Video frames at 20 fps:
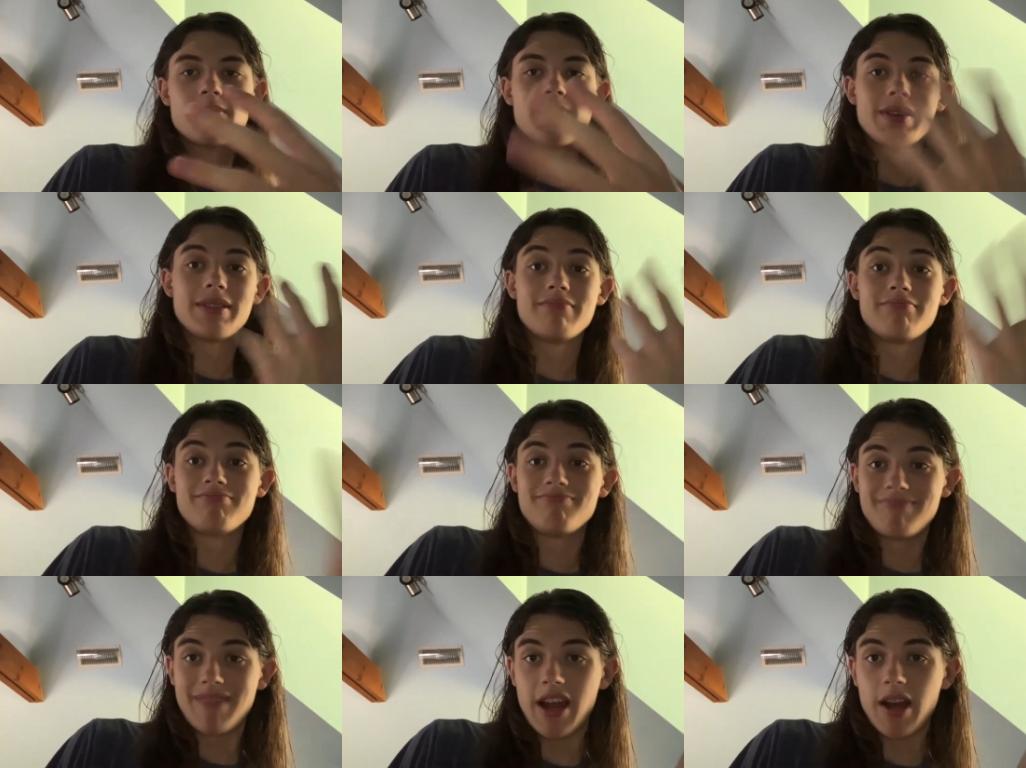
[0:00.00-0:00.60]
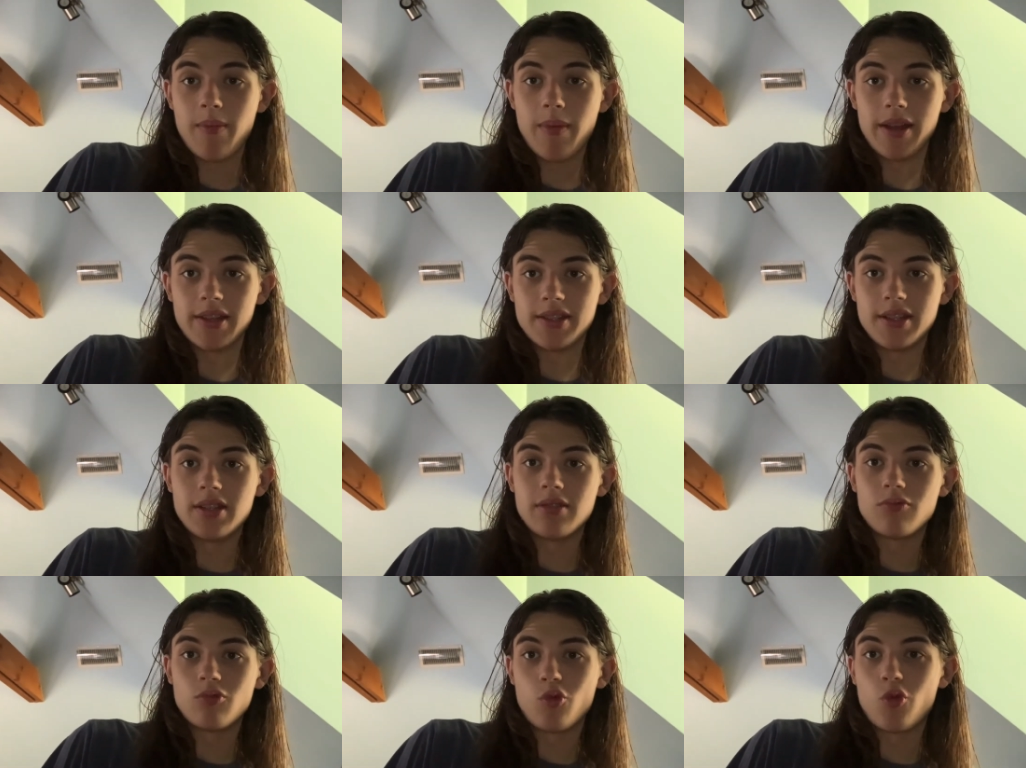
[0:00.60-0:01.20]
but
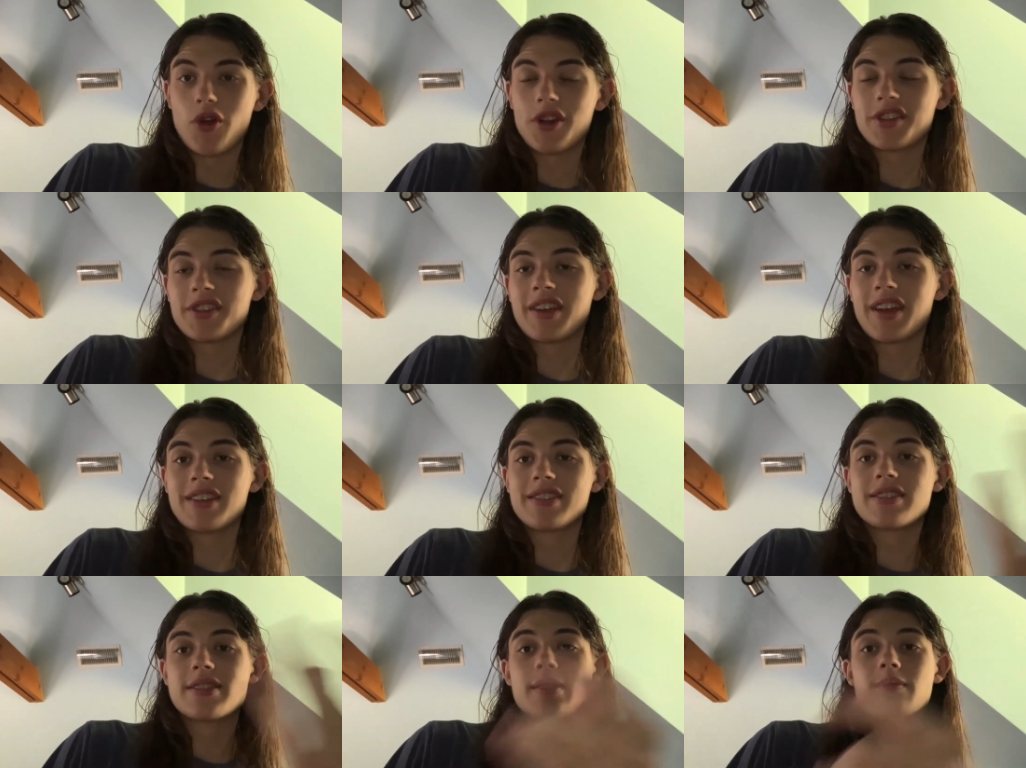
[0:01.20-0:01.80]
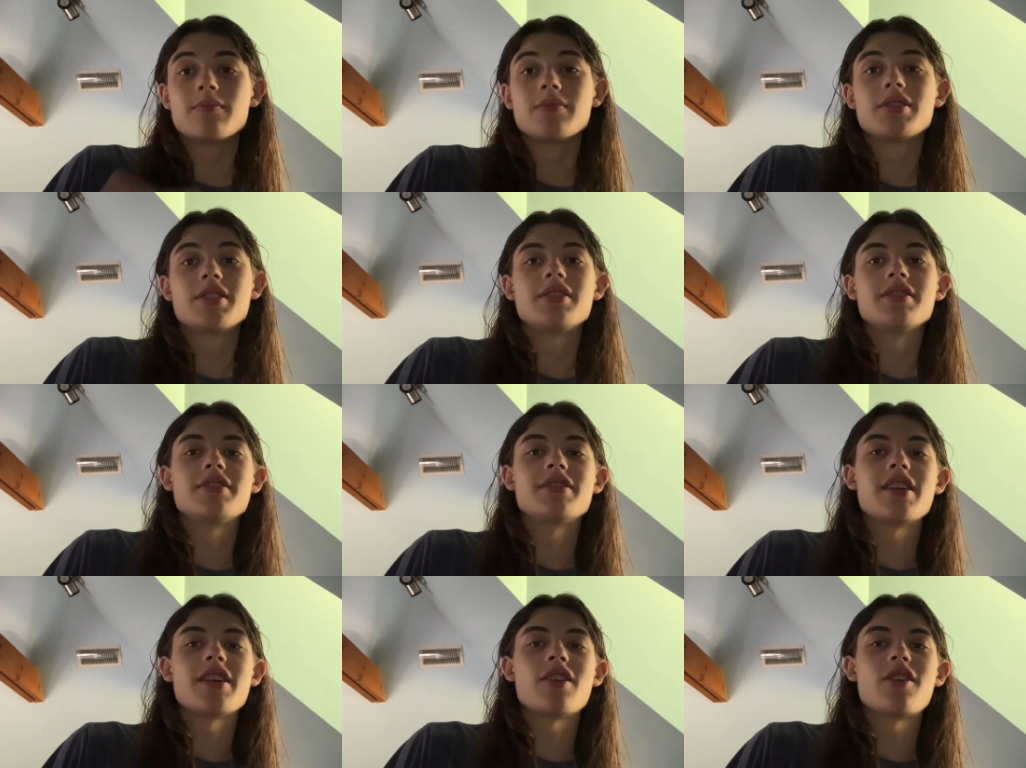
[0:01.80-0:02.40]
adamantine works against them
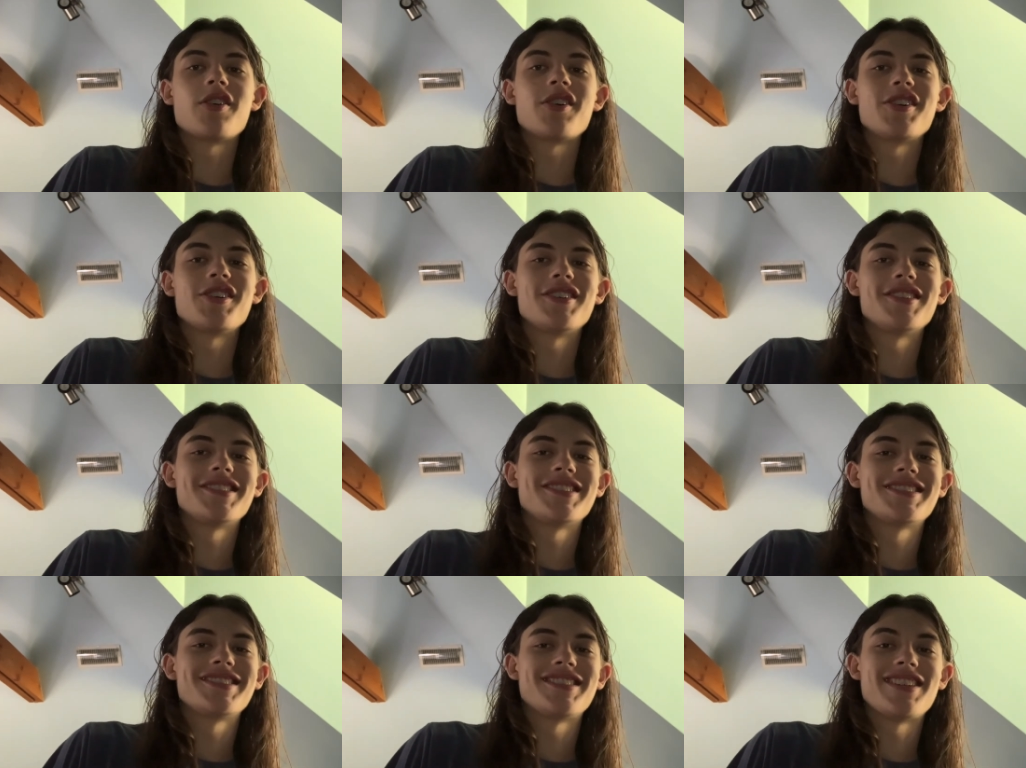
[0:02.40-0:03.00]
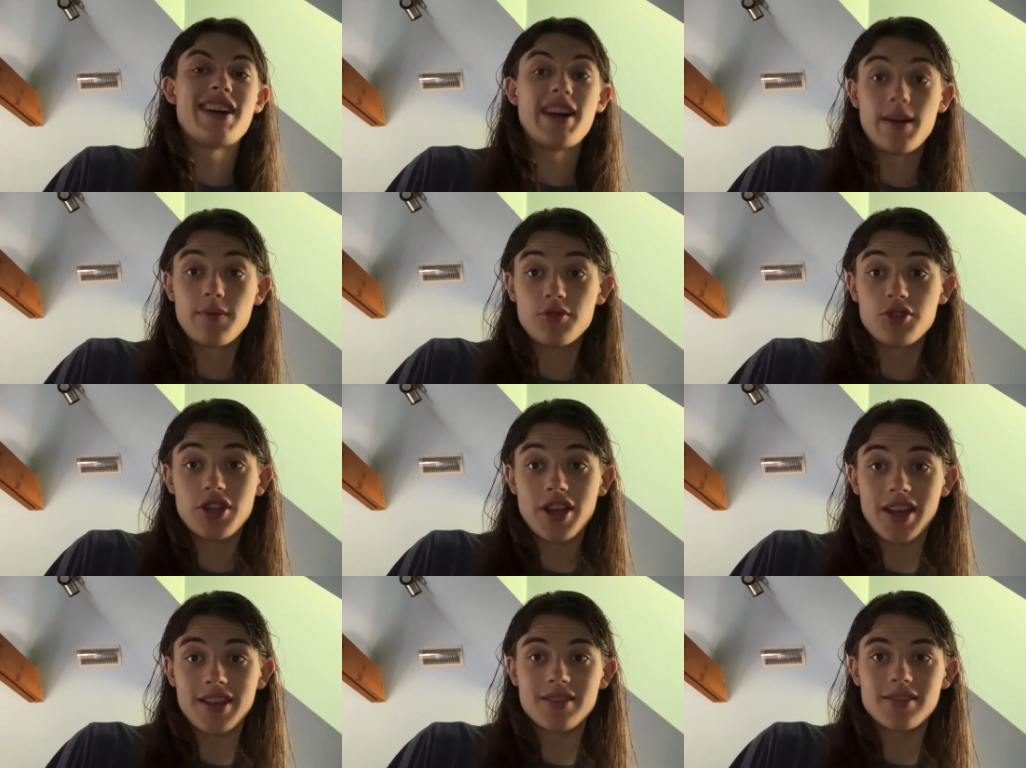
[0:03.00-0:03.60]
since they are
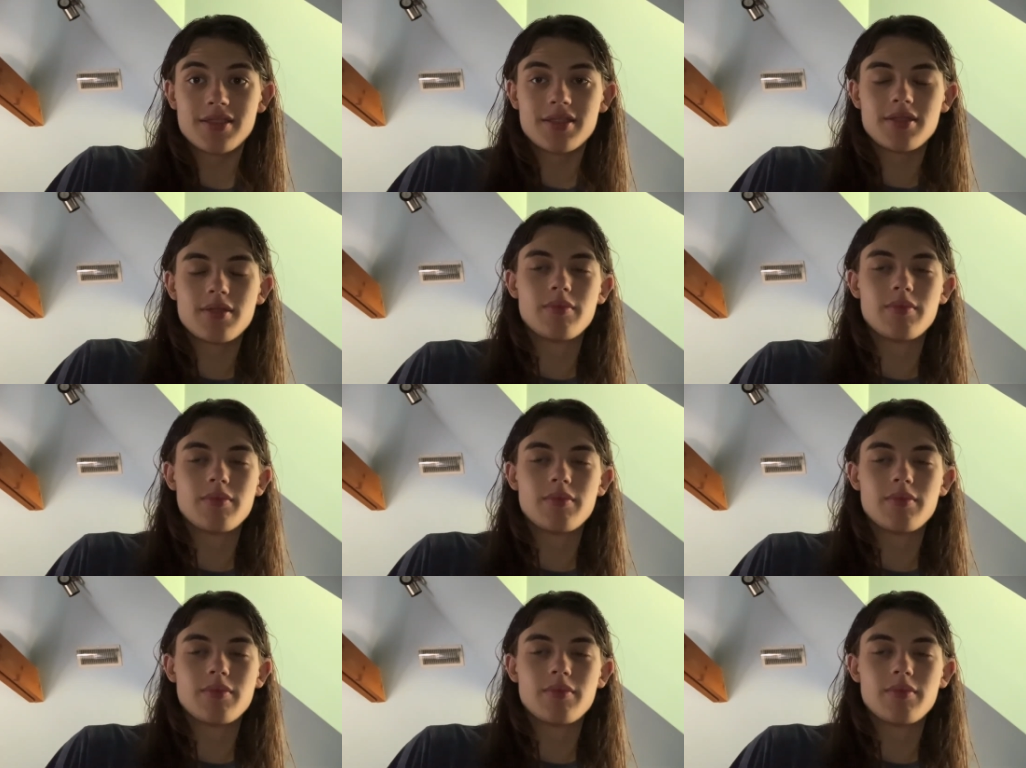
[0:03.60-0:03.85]
objects.